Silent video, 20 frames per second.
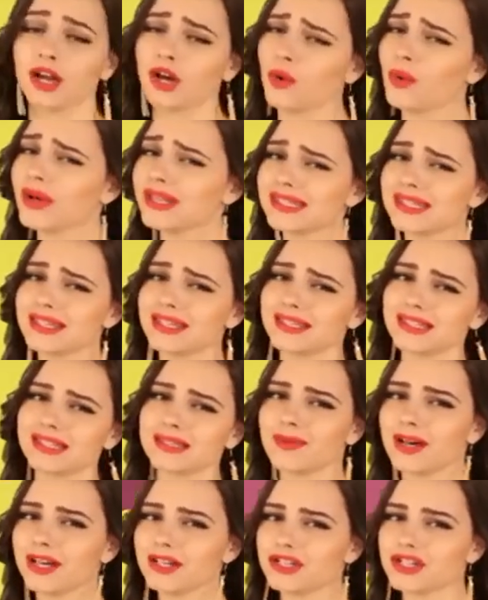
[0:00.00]

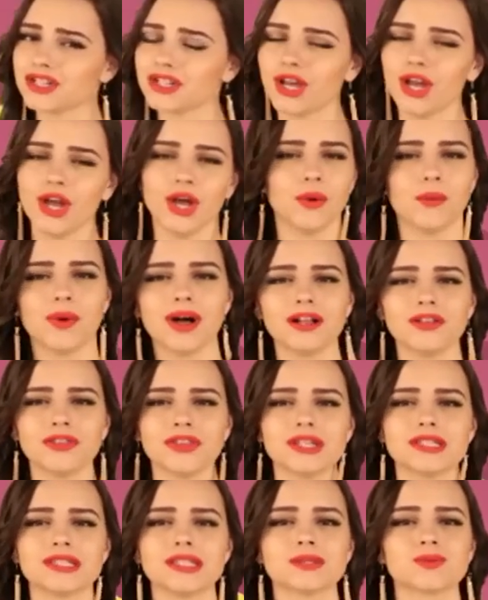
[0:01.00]
Coincidence much? Well,
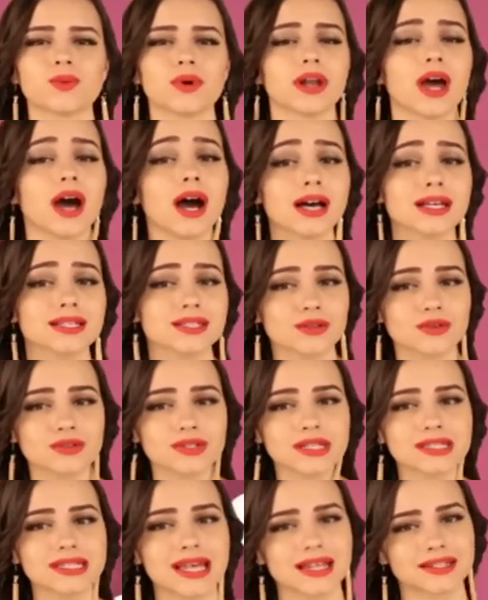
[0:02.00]
this is what our
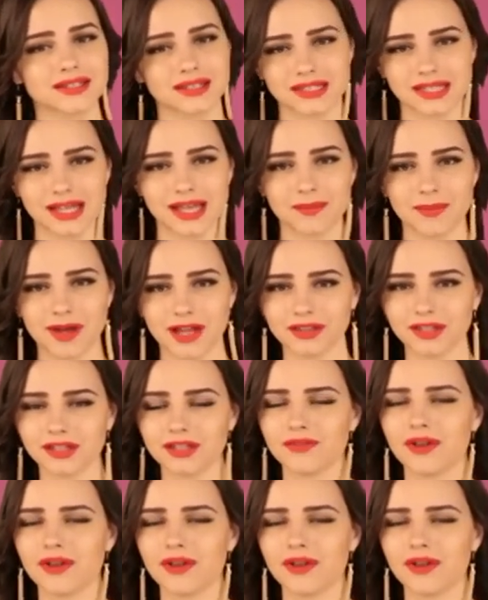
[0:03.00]
sources had to say about the